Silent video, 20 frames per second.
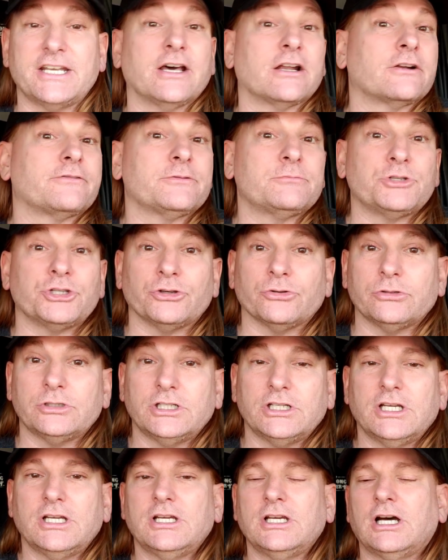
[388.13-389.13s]
None of them do.
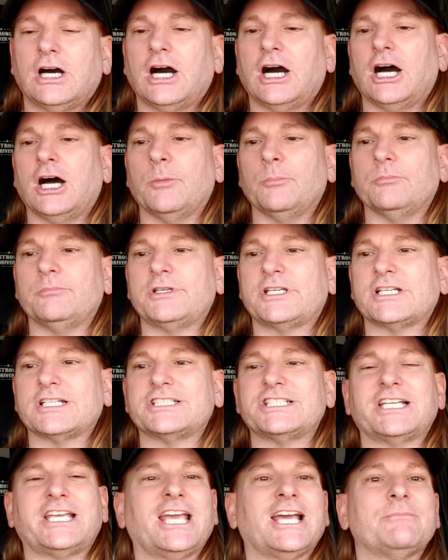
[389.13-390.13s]

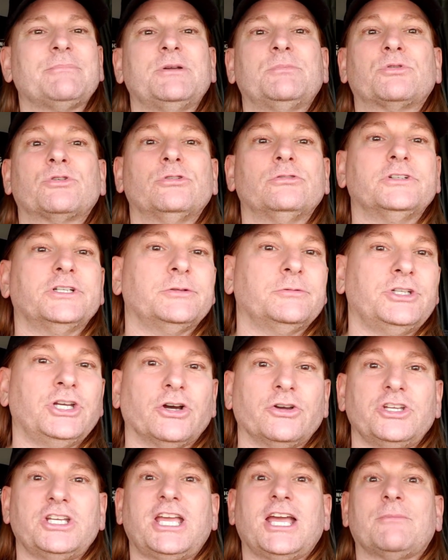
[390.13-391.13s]
Because it can't be proven. You
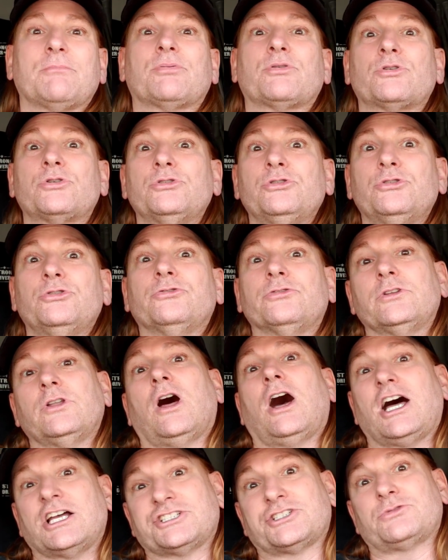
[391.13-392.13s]
know, you can't prove
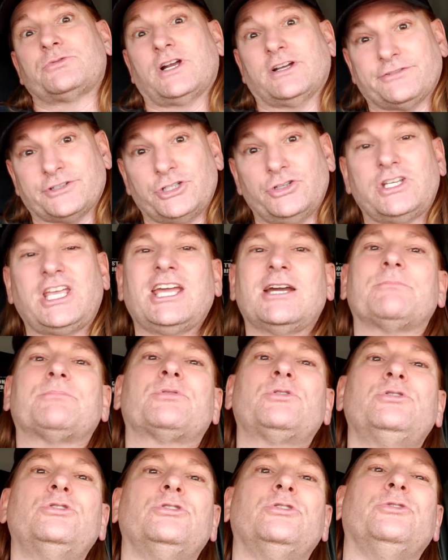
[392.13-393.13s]
lost revenue. You can't
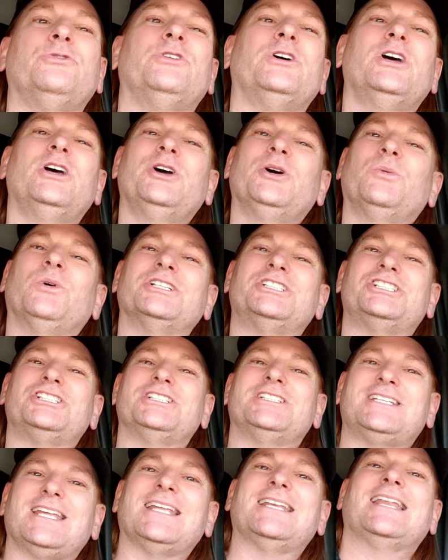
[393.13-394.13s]
prove what you
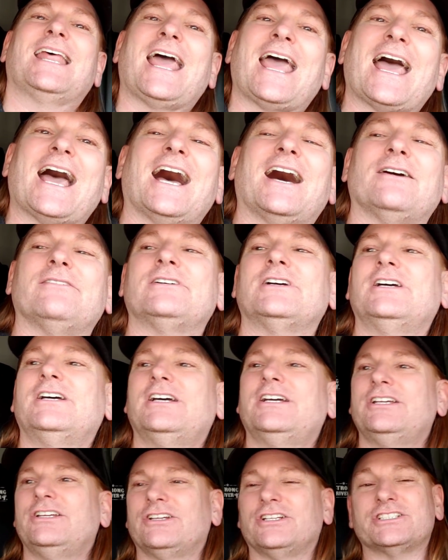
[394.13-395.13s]
didn't have.
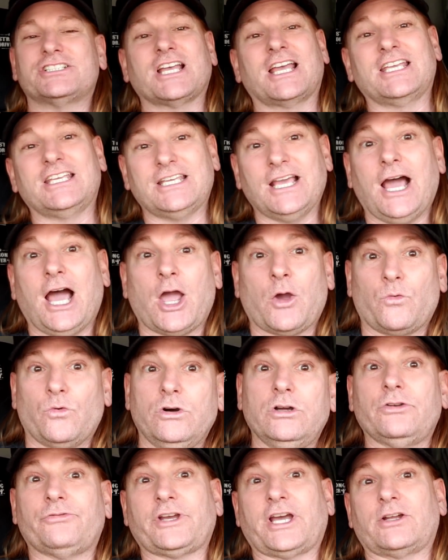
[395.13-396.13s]
You can say, yeah, I
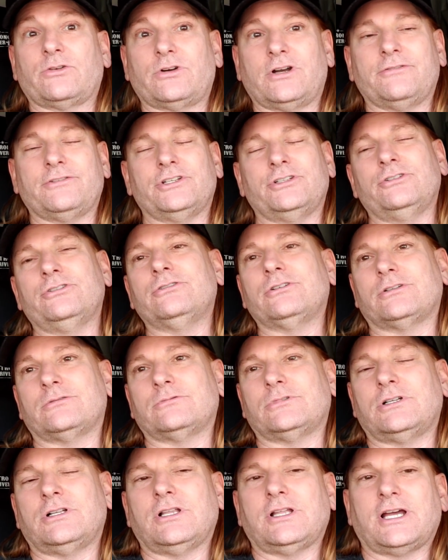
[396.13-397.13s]
would have had revenue,
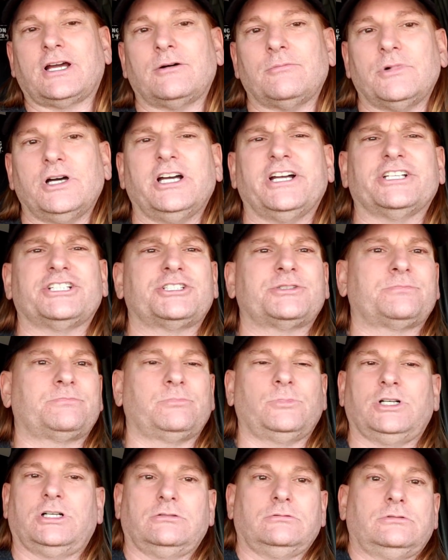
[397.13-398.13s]
and well, how much?
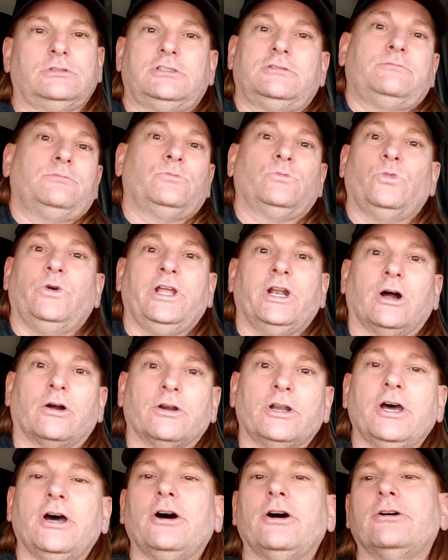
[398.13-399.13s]
Well, we
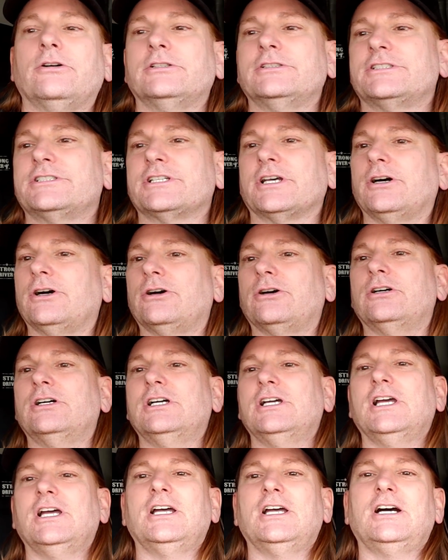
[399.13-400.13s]
don't know. And so,
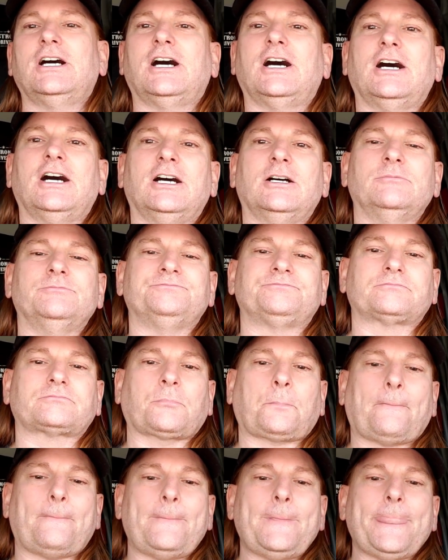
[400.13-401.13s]

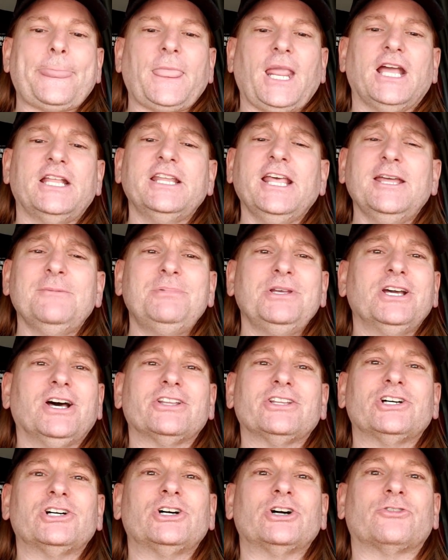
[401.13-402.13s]
and they'd be
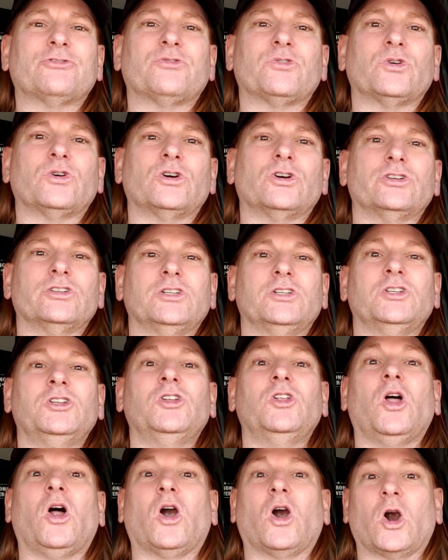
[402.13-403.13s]
on the hook for
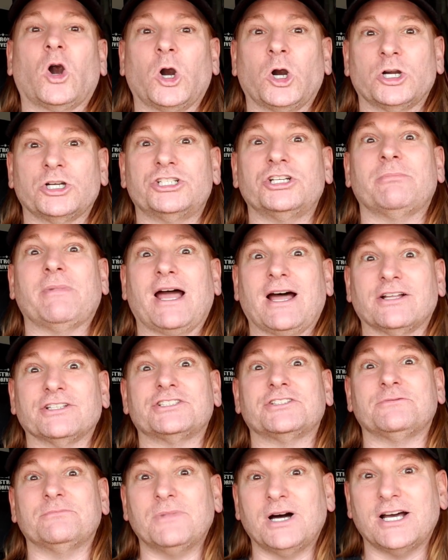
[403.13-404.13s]
large
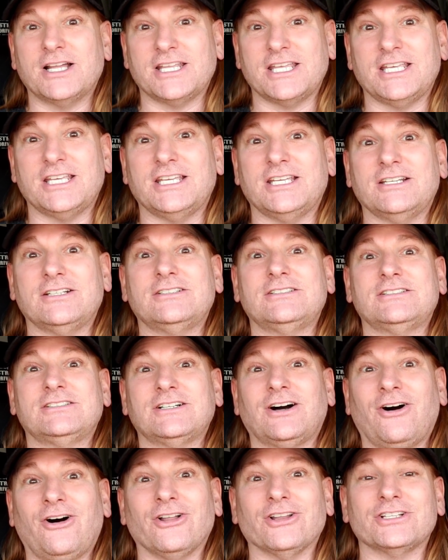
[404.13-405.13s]
amounts of money
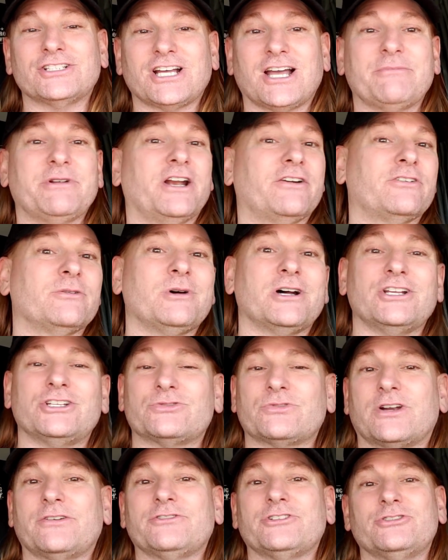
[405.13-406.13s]
all the time, and
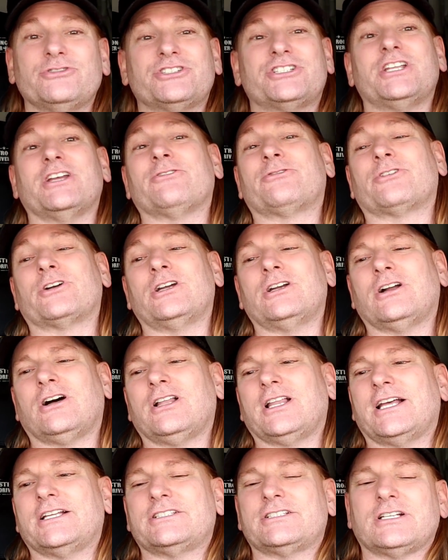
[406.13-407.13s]
everybody's revenue is different,
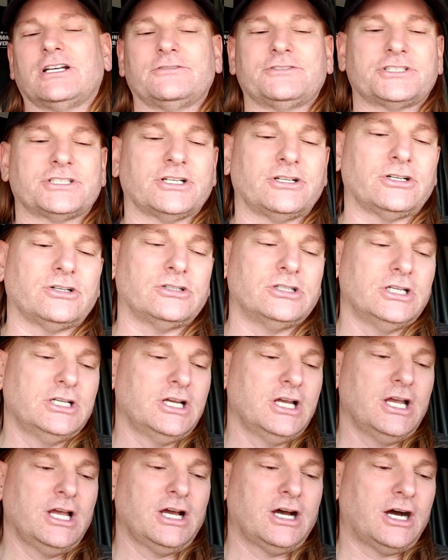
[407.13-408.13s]
all that stuff. So,
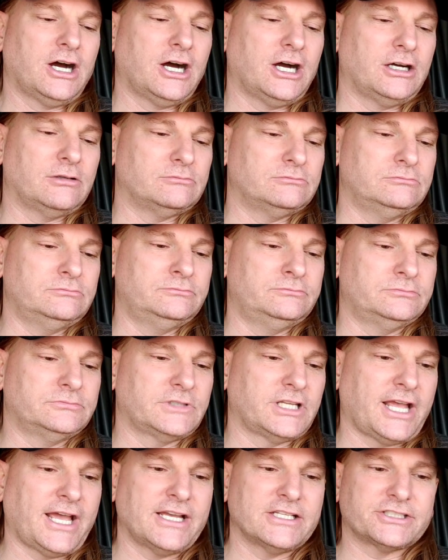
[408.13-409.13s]

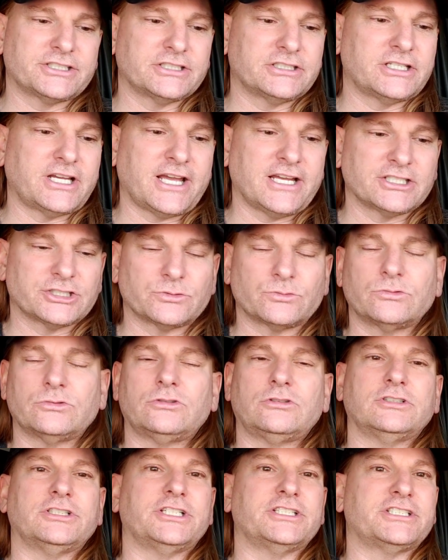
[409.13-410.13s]
as a
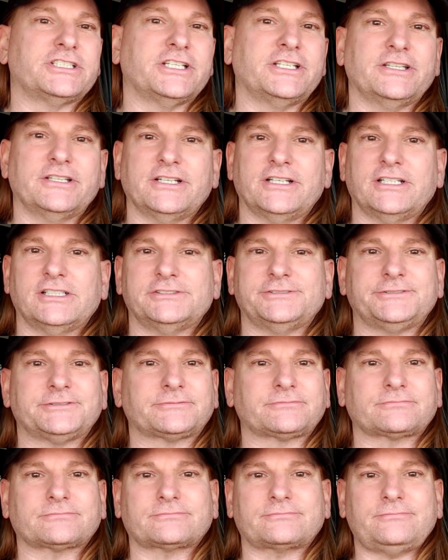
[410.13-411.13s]
rule, and it's in
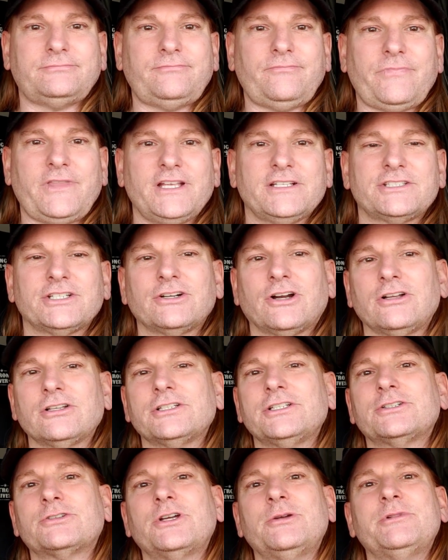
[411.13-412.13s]
all
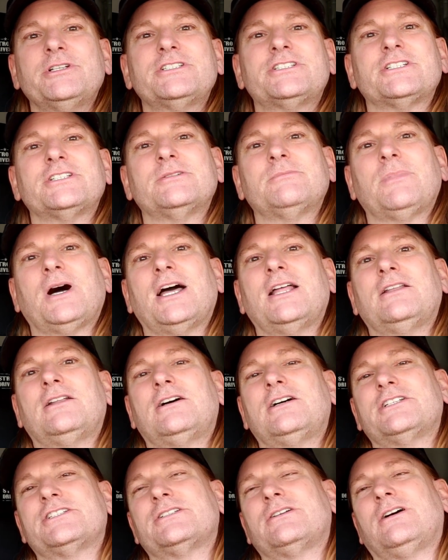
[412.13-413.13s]
the agreements and the
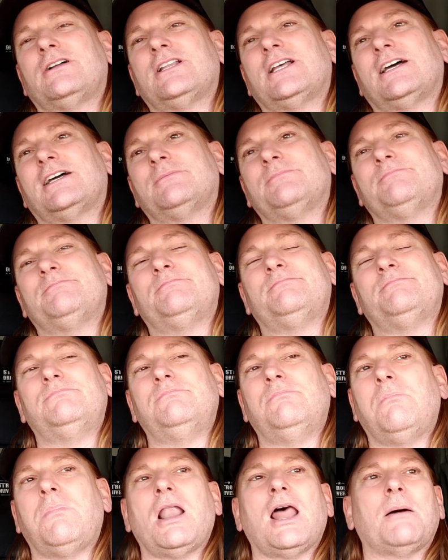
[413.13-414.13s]
bylaws and all that,
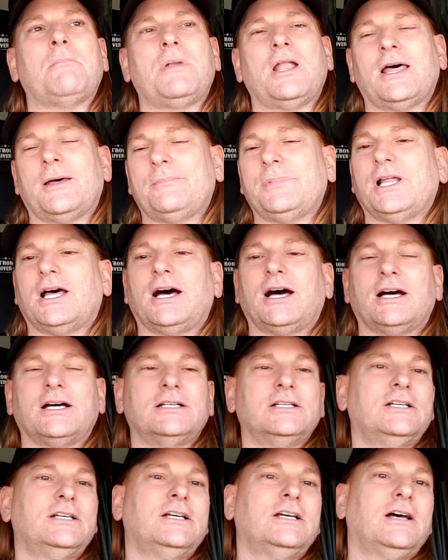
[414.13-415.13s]
blah blah blah.
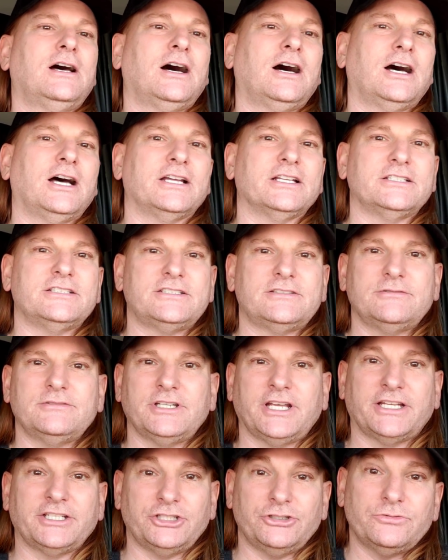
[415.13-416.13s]

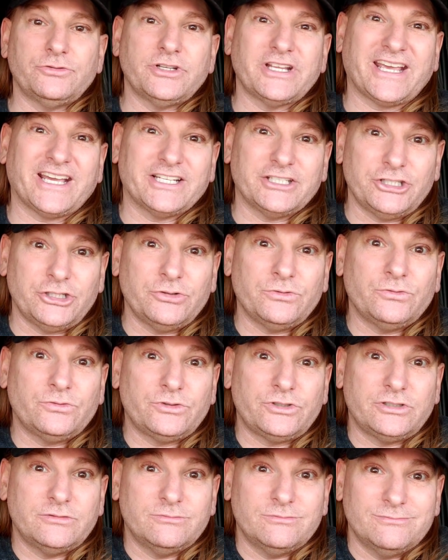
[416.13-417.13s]
And
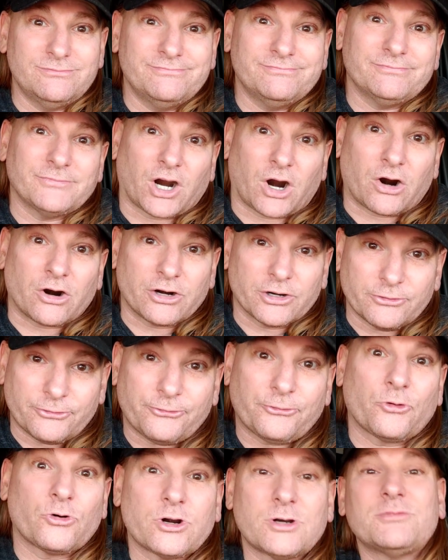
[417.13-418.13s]
you are
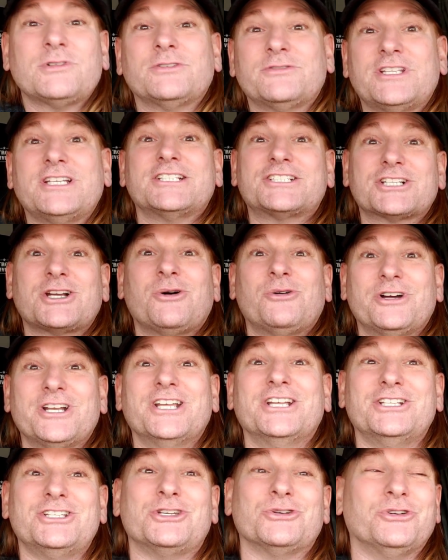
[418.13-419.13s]
informed of this going
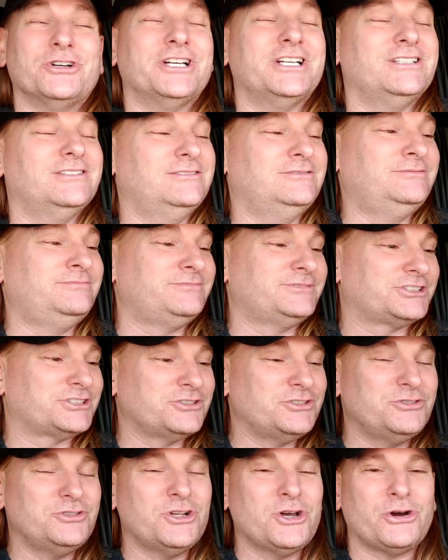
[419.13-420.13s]
into it, so
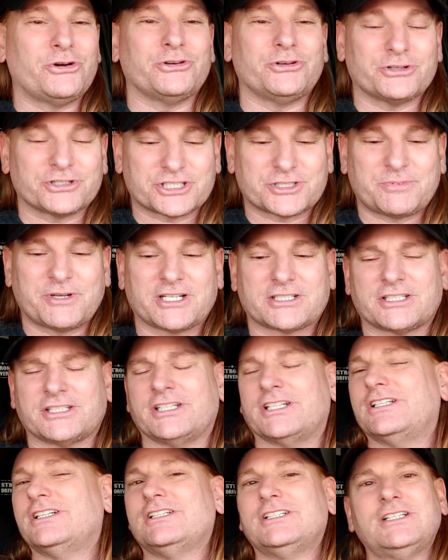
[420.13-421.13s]
you know you're expecting
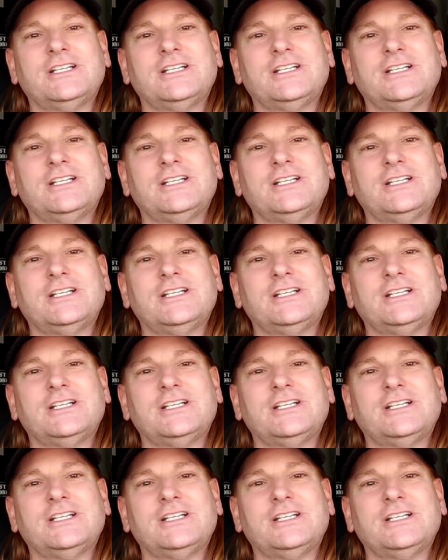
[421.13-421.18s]
it.